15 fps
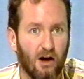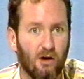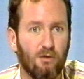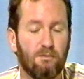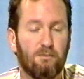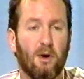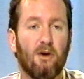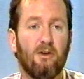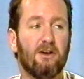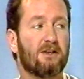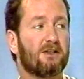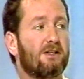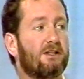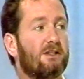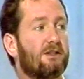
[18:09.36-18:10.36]
Oh,
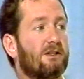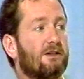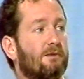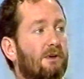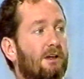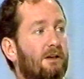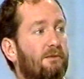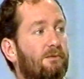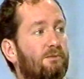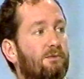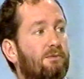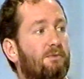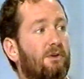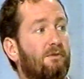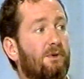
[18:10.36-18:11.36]
Boris.
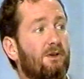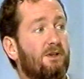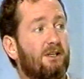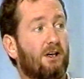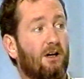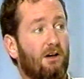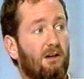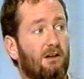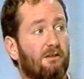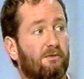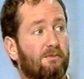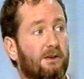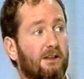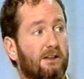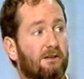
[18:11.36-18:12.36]
Boris uh, Karloff
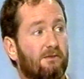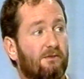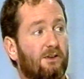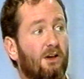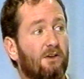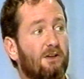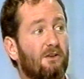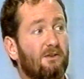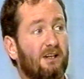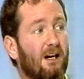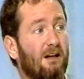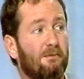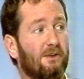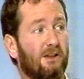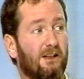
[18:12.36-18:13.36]
played. No, don't
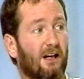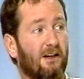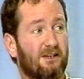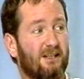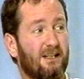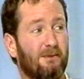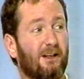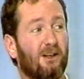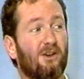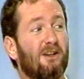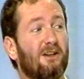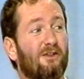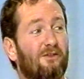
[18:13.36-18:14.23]
tell me. I can see by the look